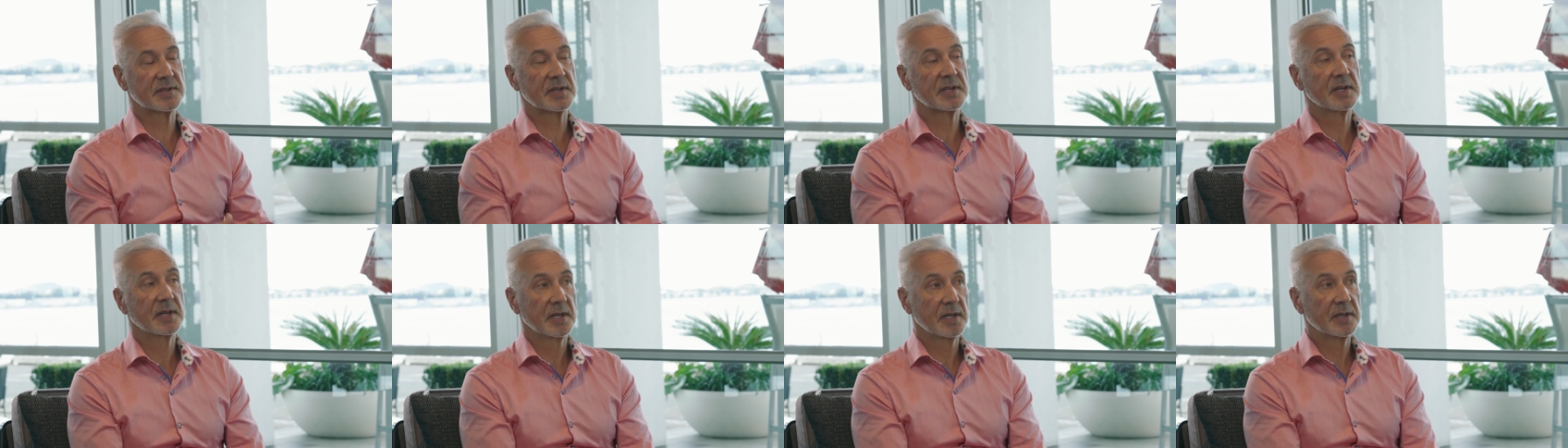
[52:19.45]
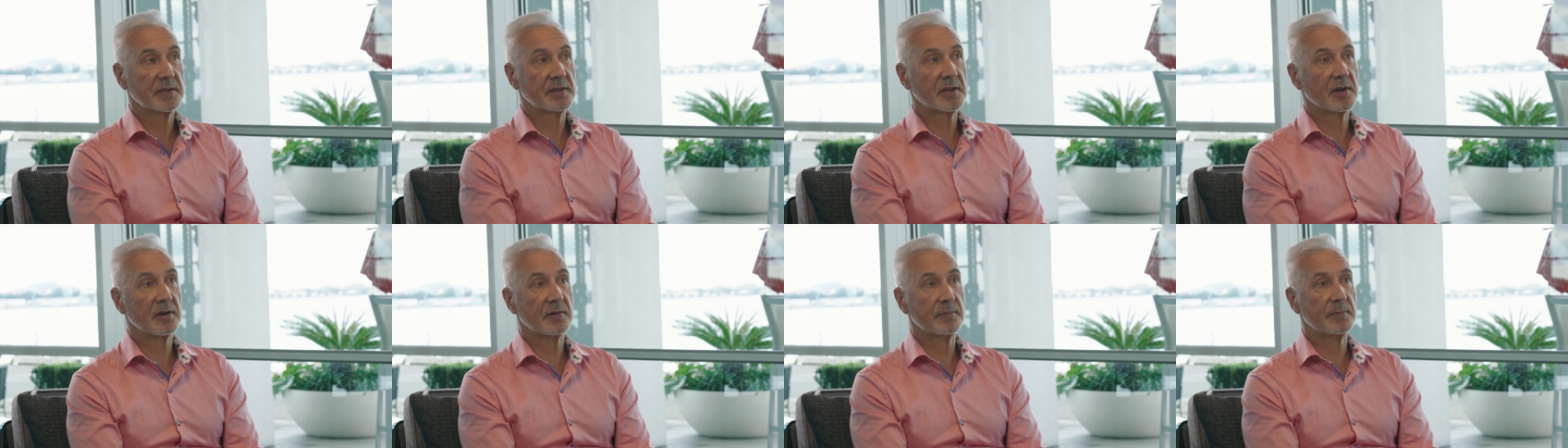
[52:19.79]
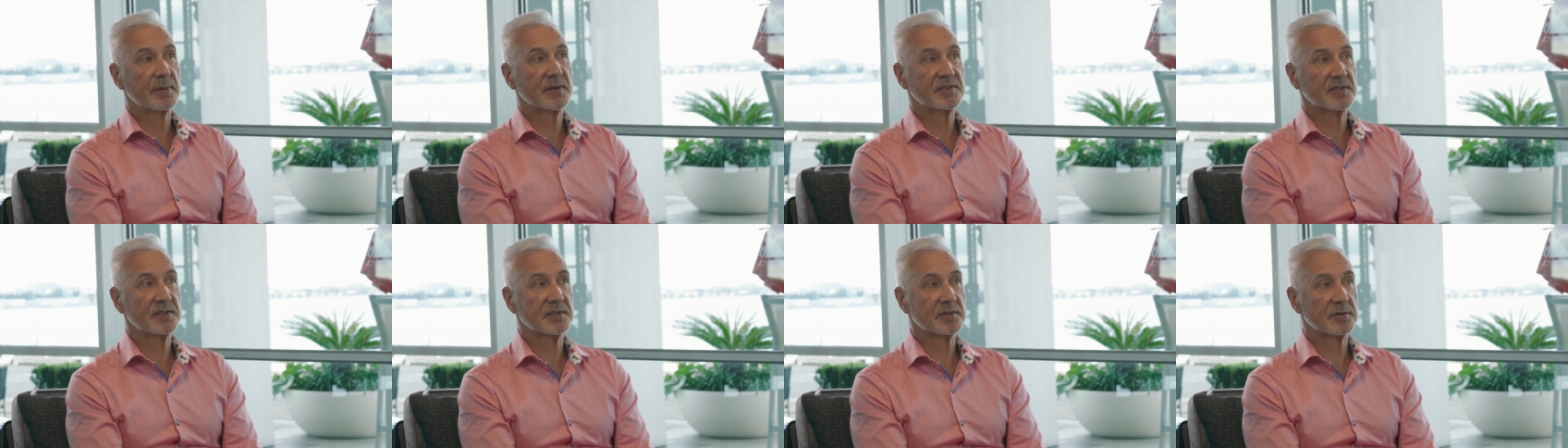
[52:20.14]
All, oh, okay. They're in
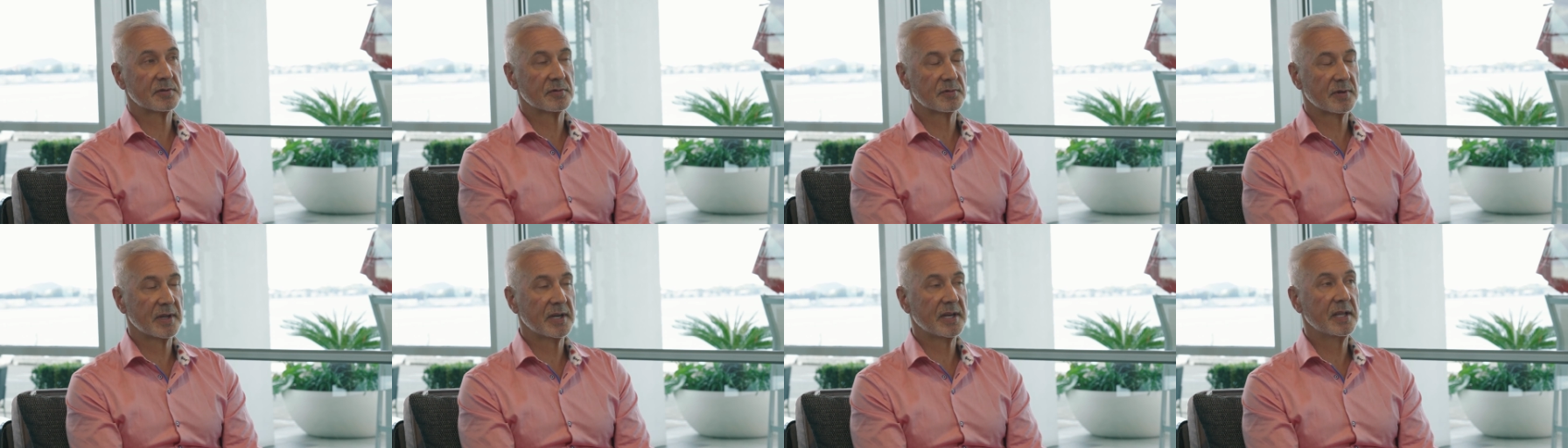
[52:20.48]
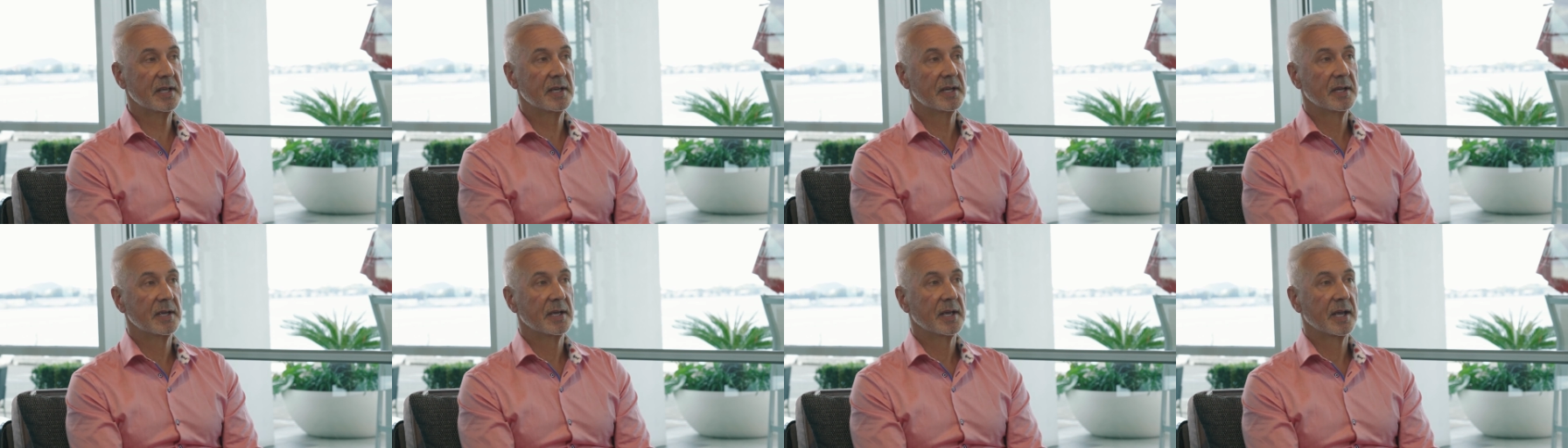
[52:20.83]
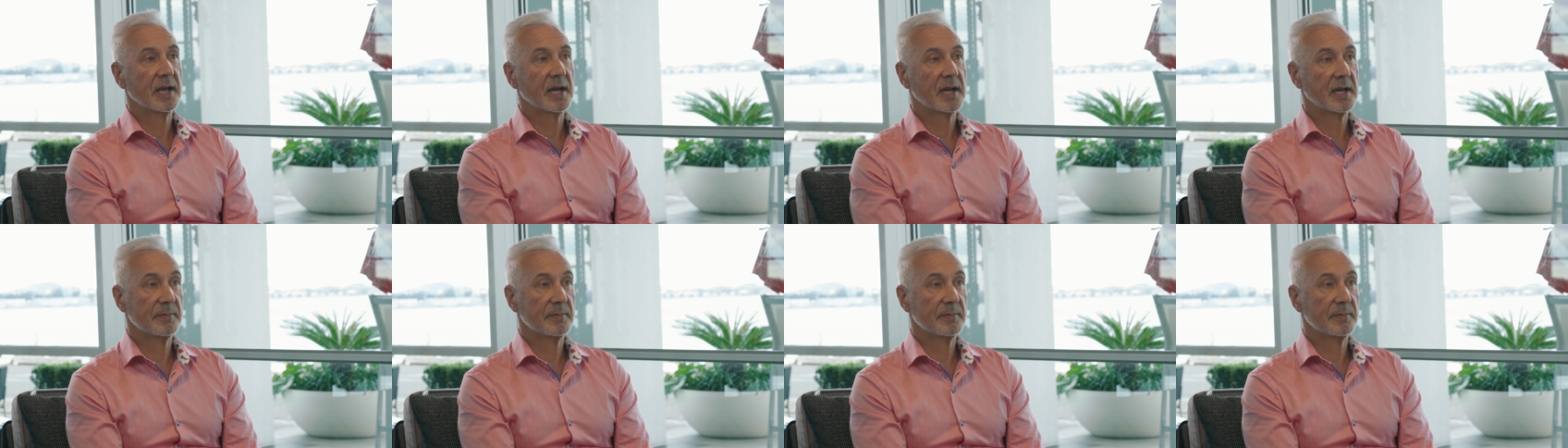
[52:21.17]
business already. Right.